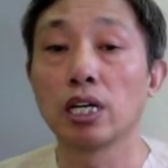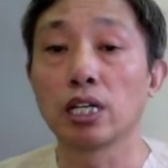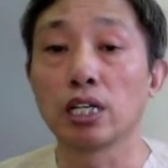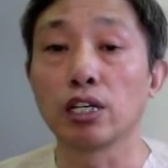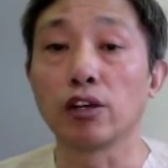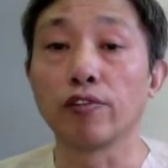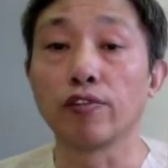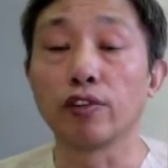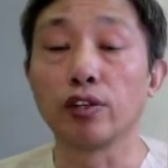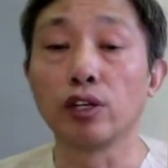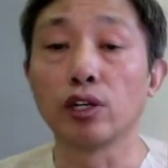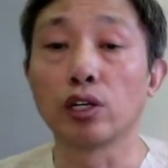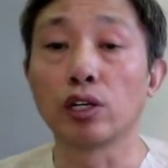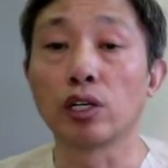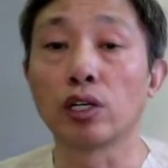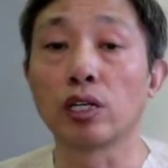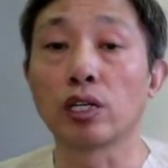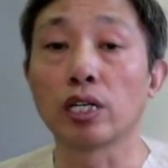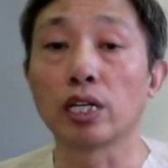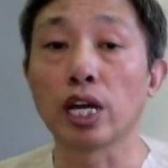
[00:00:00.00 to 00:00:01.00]
If
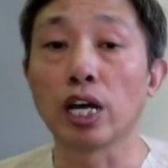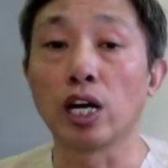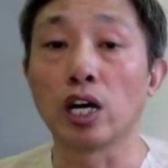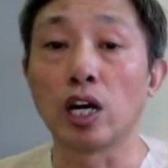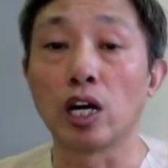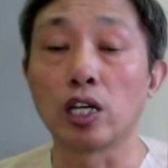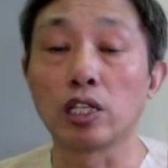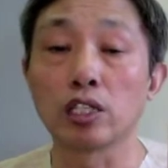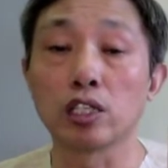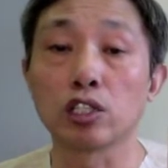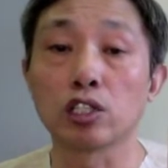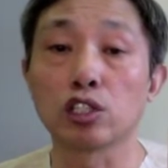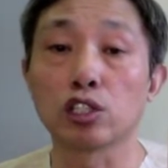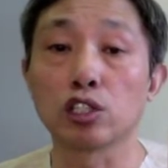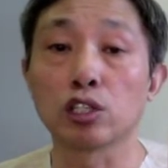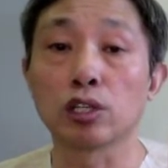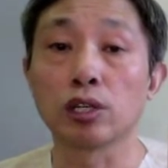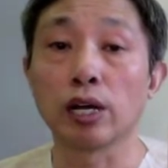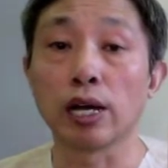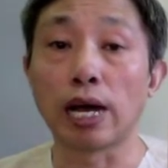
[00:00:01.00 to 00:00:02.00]
the arts is
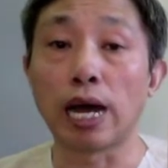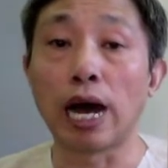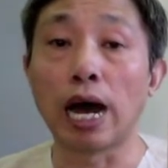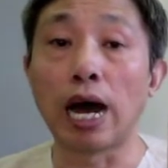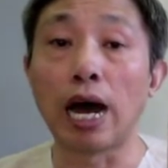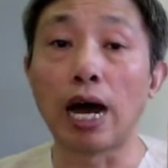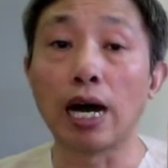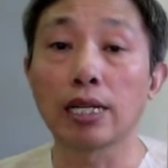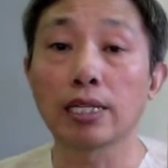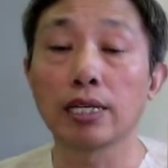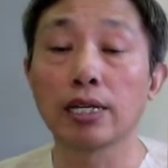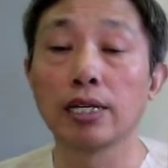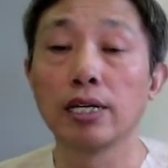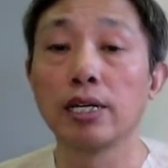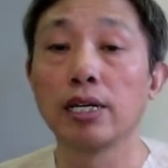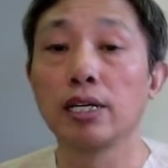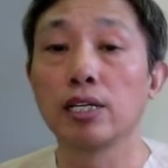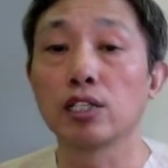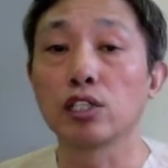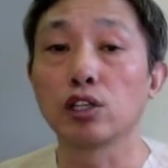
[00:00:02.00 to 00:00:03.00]
hot,
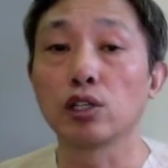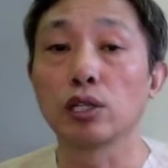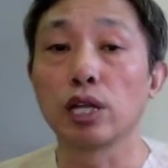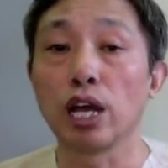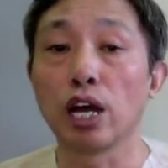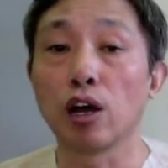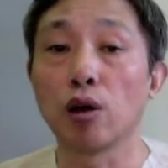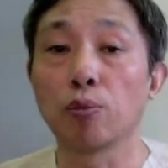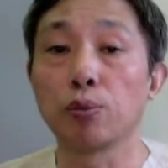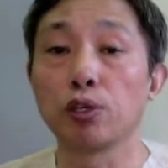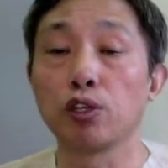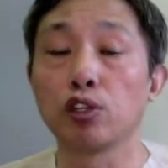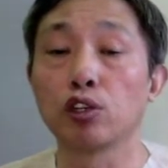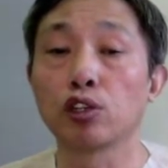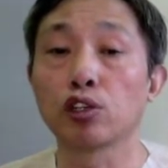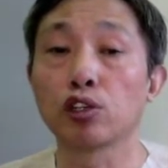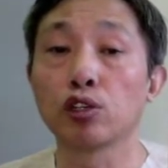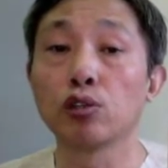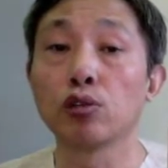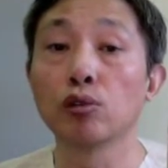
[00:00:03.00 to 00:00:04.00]
so they help your
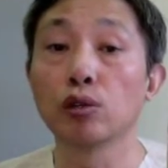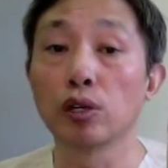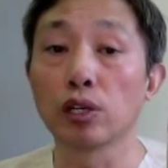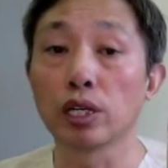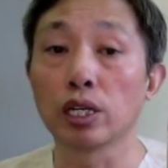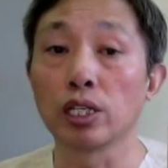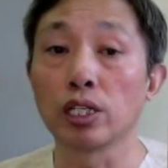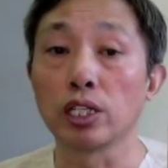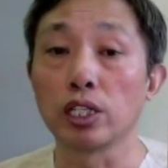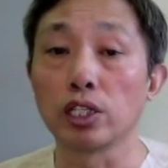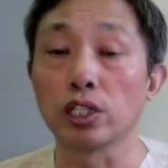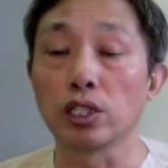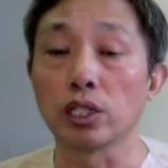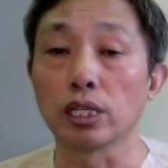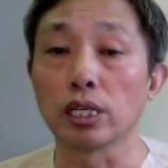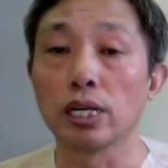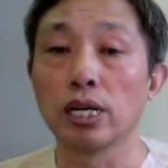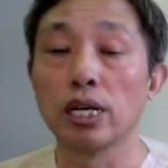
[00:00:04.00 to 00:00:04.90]
cooler condition.